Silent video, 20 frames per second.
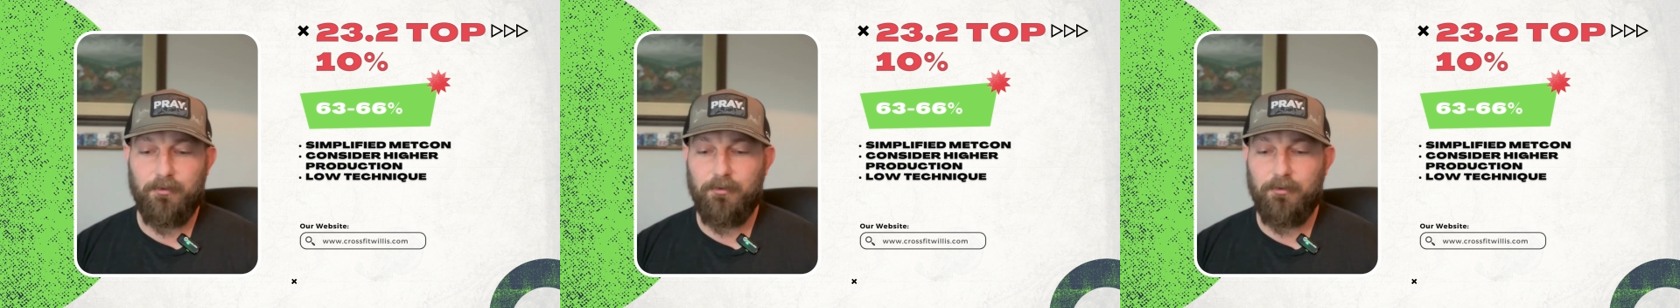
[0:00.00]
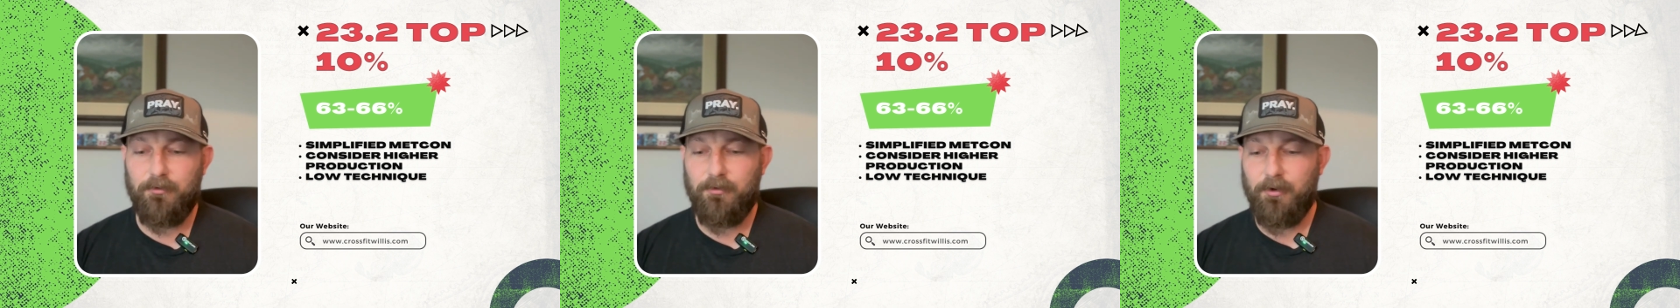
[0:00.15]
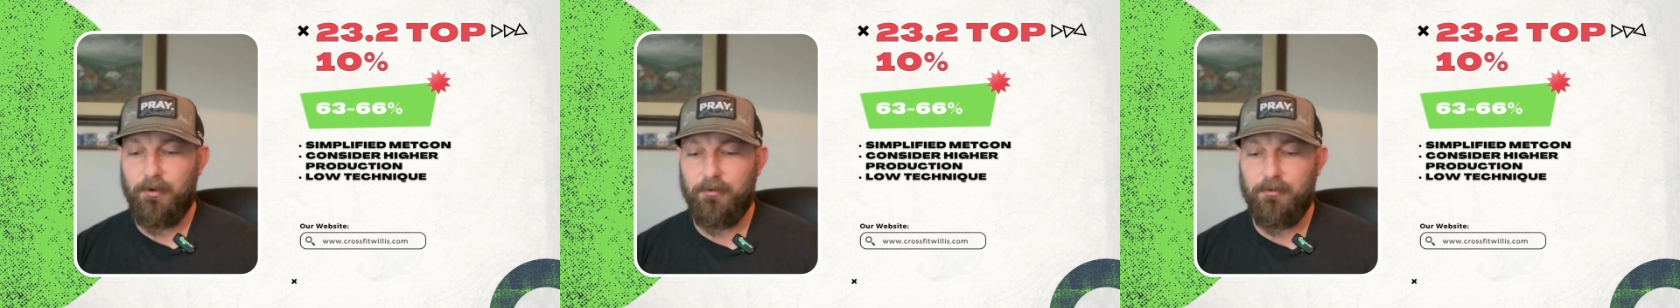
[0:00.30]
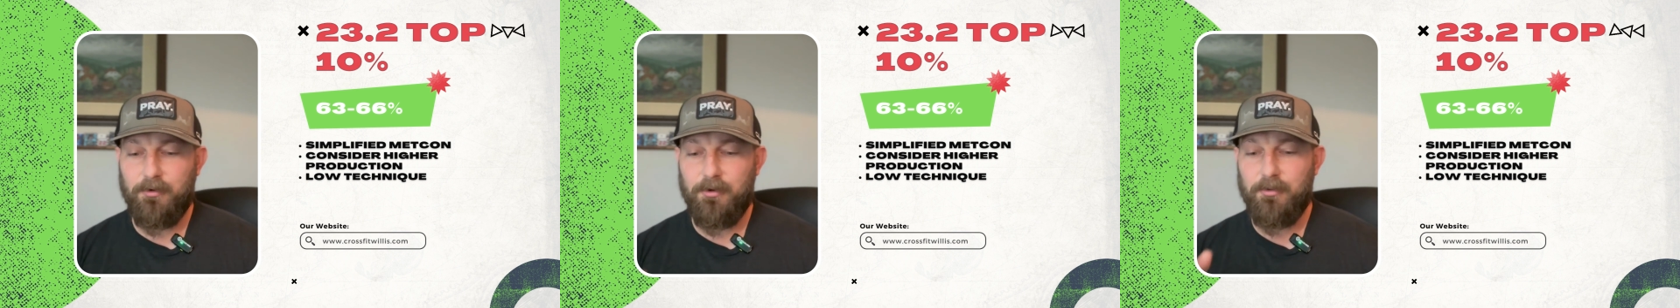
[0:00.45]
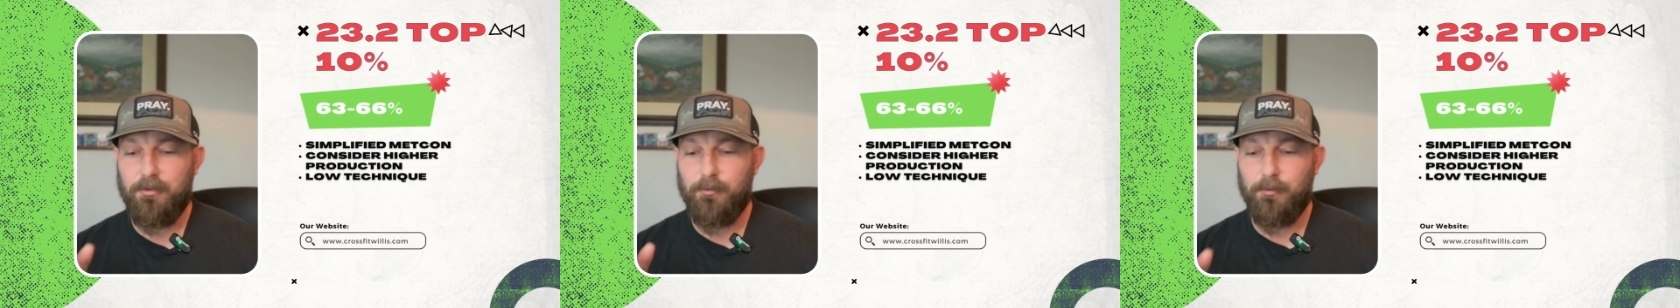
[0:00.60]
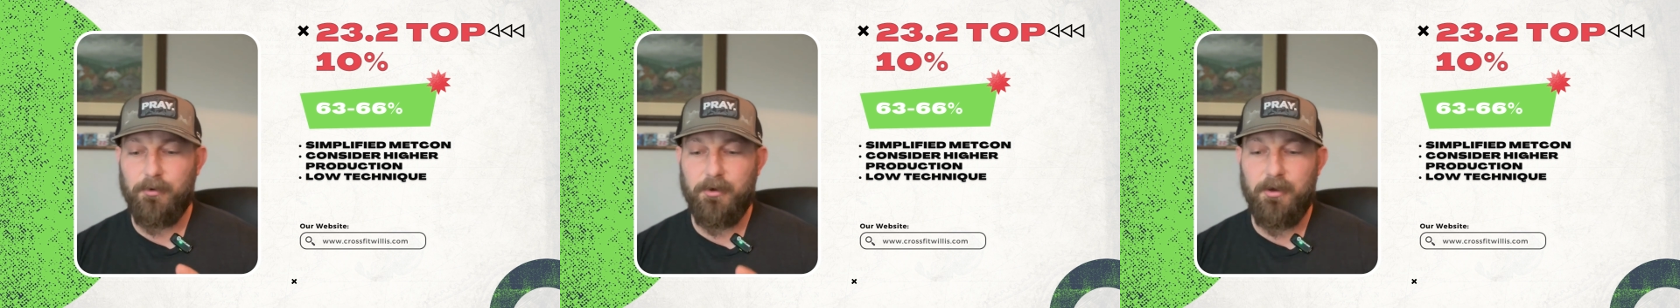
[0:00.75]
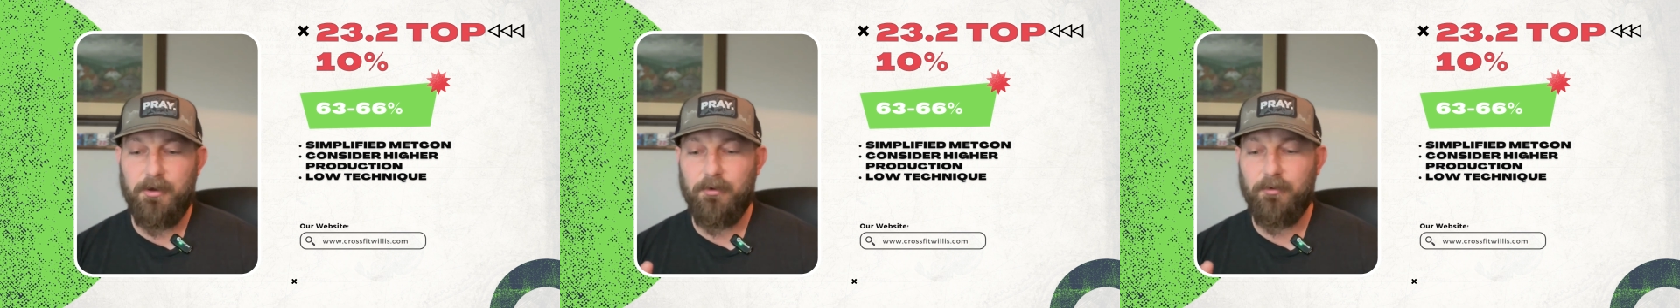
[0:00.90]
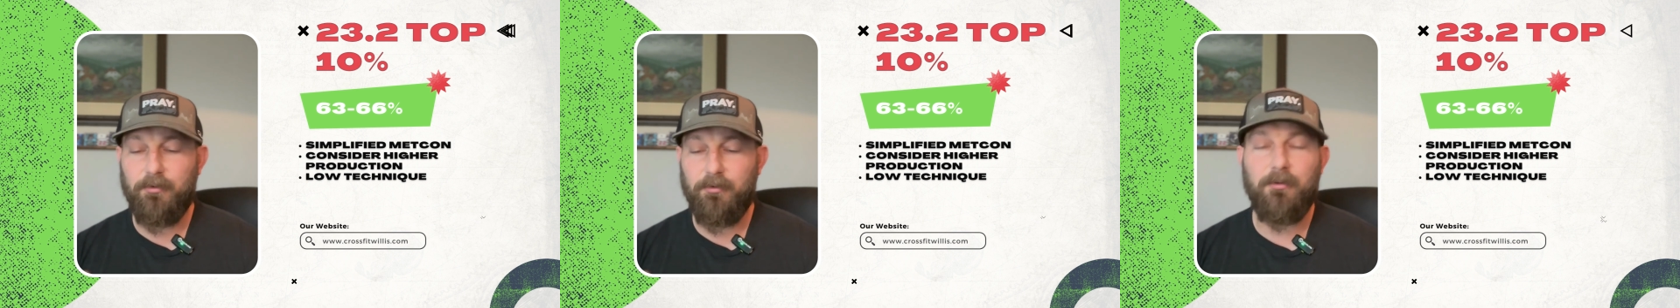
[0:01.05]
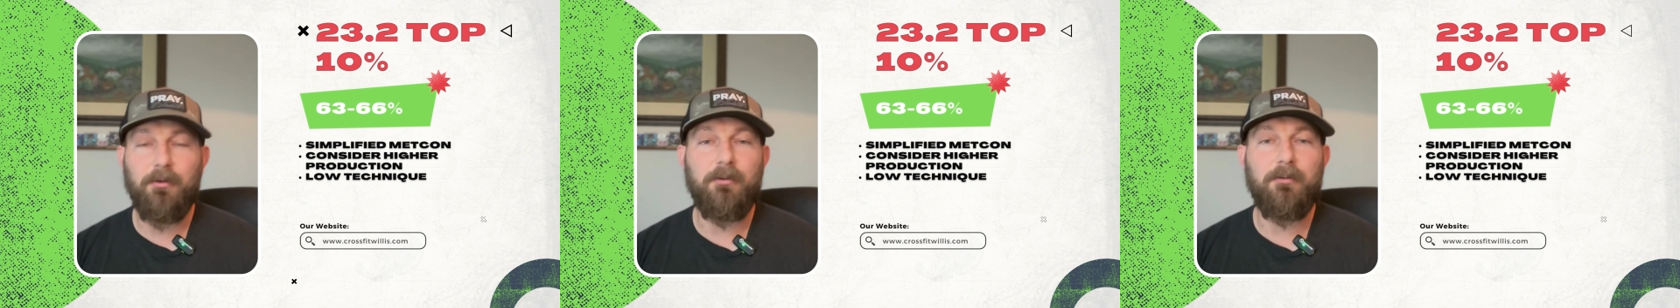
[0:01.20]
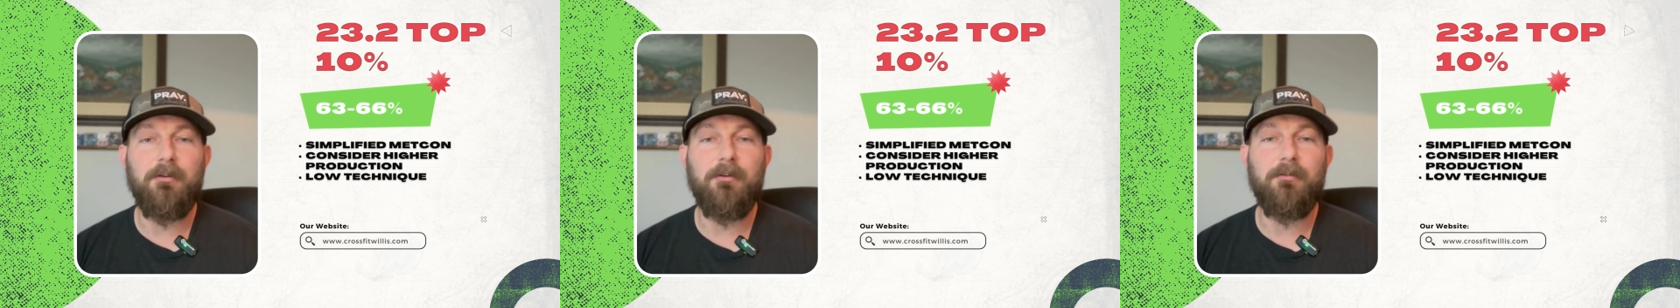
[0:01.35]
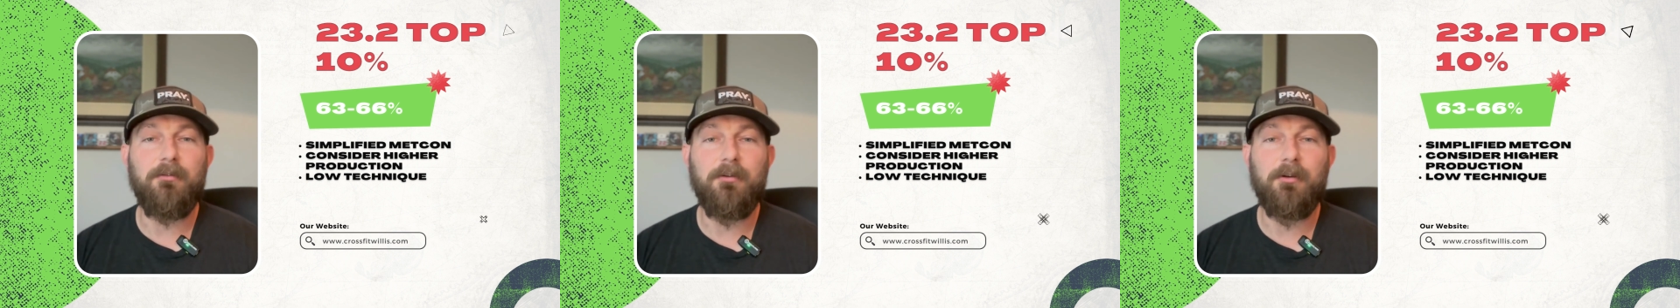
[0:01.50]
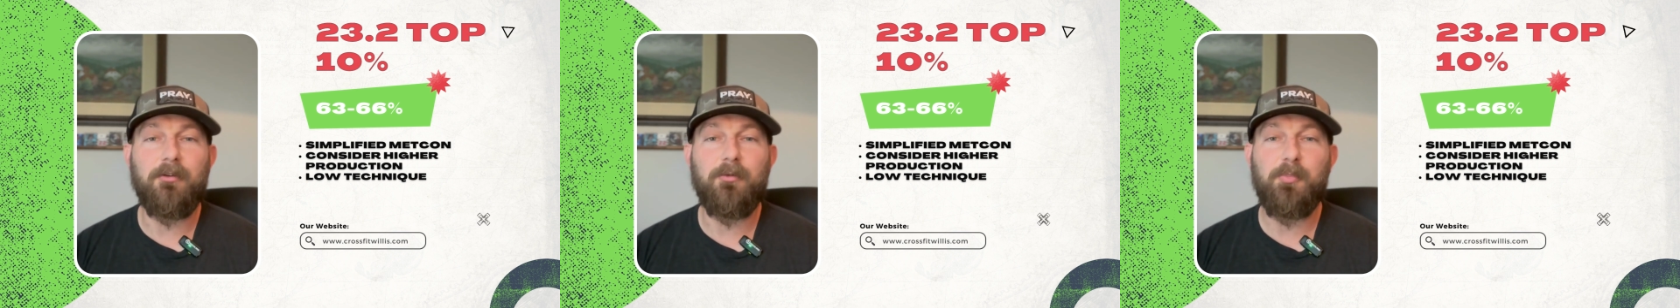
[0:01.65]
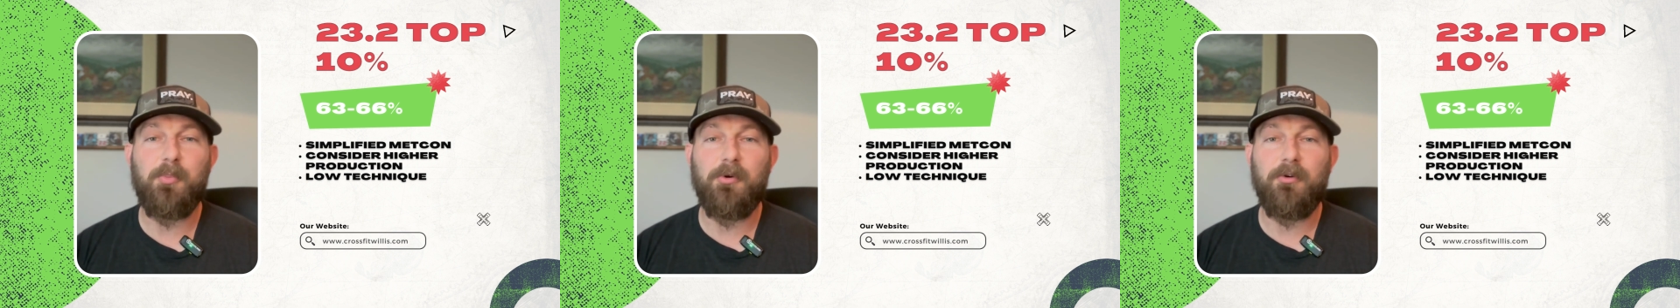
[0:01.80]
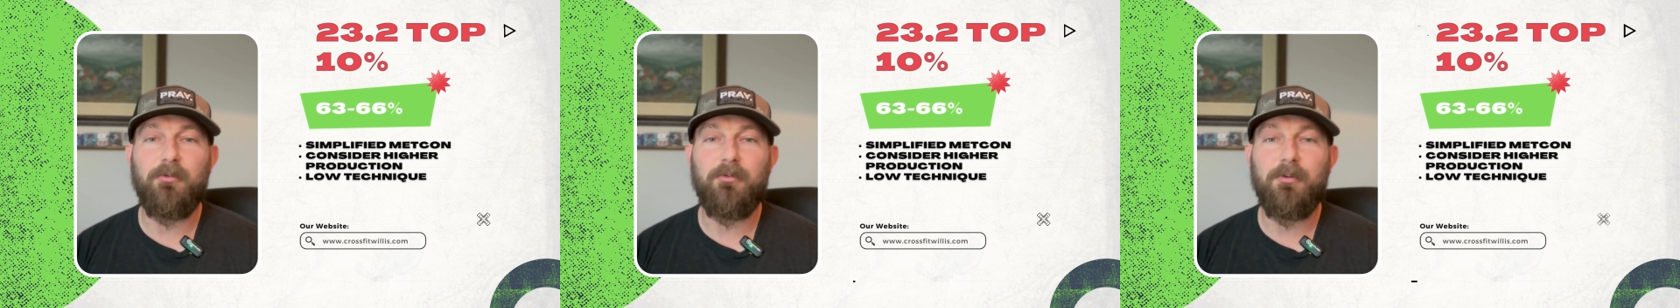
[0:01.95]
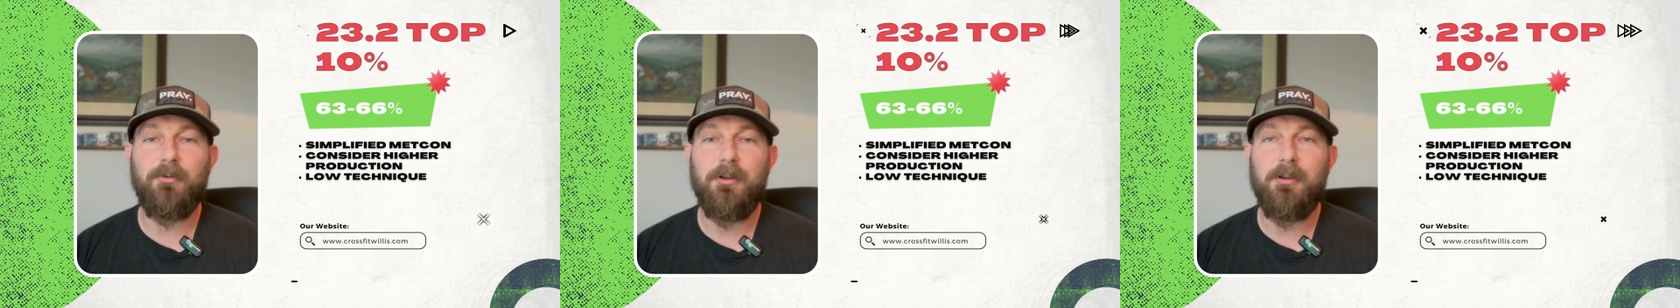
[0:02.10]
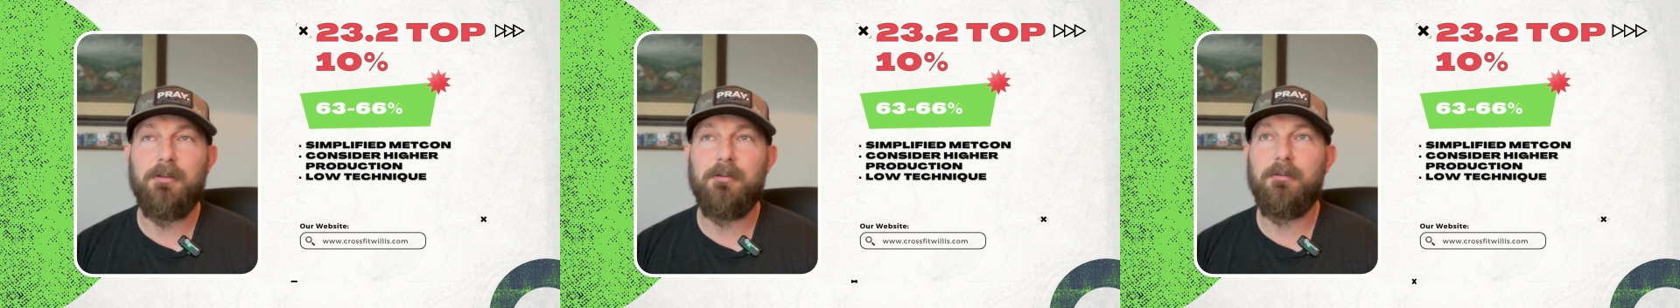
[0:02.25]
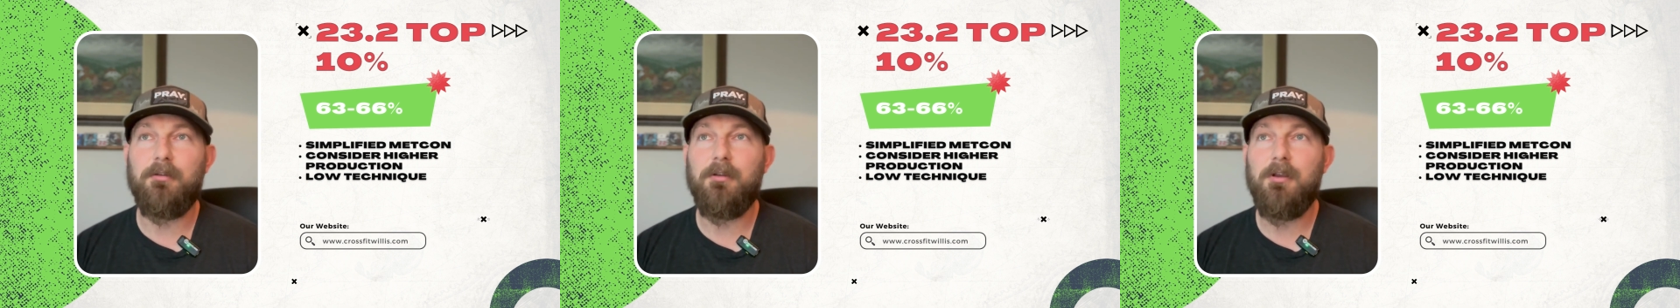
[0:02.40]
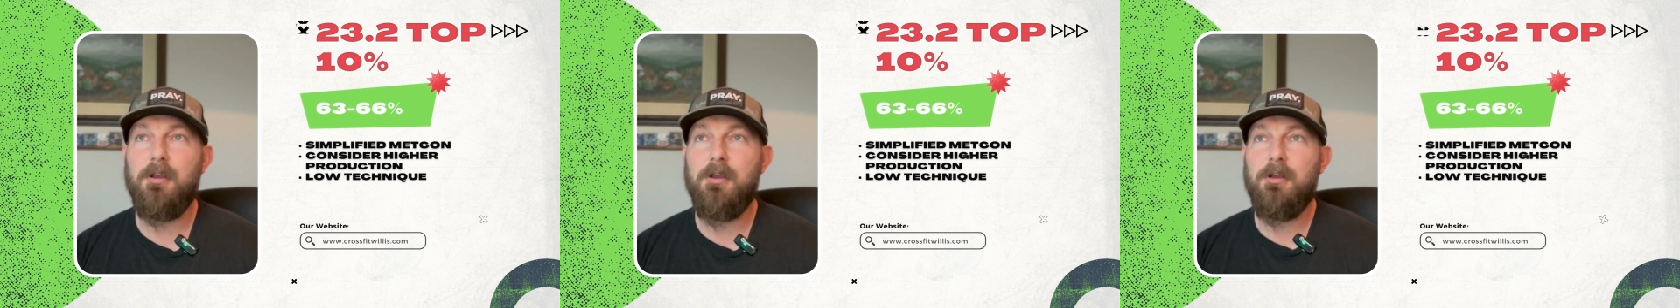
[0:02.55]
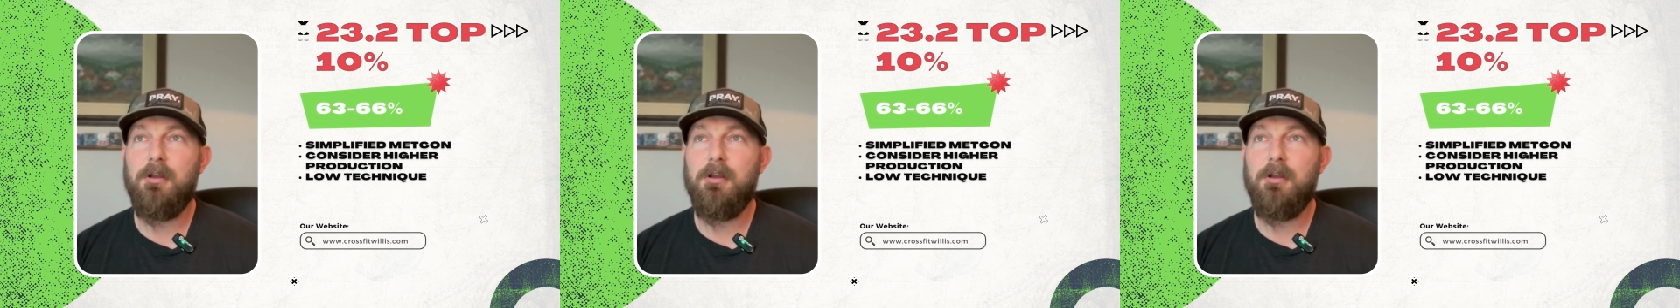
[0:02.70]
63 to 66%